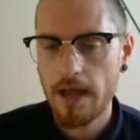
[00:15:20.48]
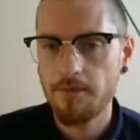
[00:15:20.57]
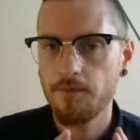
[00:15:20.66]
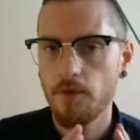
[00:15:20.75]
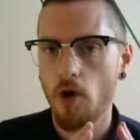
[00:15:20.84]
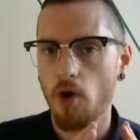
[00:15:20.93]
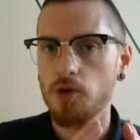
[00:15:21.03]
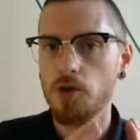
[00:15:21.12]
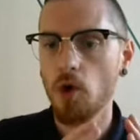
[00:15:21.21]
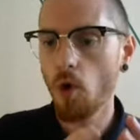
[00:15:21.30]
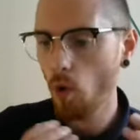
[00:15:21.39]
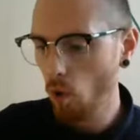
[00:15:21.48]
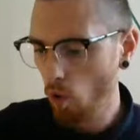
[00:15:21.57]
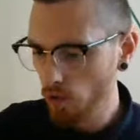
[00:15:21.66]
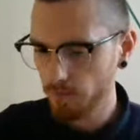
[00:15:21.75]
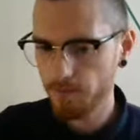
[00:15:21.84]
if on your
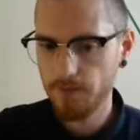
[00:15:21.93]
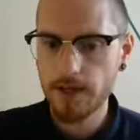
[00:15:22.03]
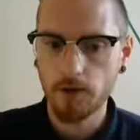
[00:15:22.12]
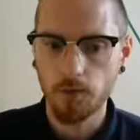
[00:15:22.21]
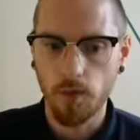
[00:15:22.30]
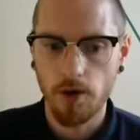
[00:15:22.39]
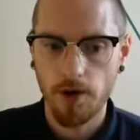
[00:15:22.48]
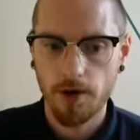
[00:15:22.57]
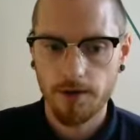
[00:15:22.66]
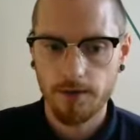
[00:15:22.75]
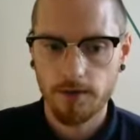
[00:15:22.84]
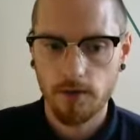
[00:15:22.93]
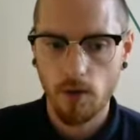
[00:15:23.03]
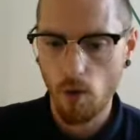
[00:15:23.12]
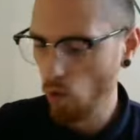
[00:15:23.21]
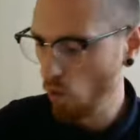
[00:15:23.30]
own fieldwork
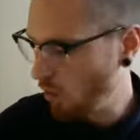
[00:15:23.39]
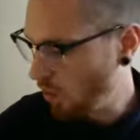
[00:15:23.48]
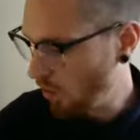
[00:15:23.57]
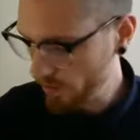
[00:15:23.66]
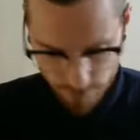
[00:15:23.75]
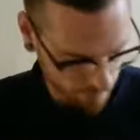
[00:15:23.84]
or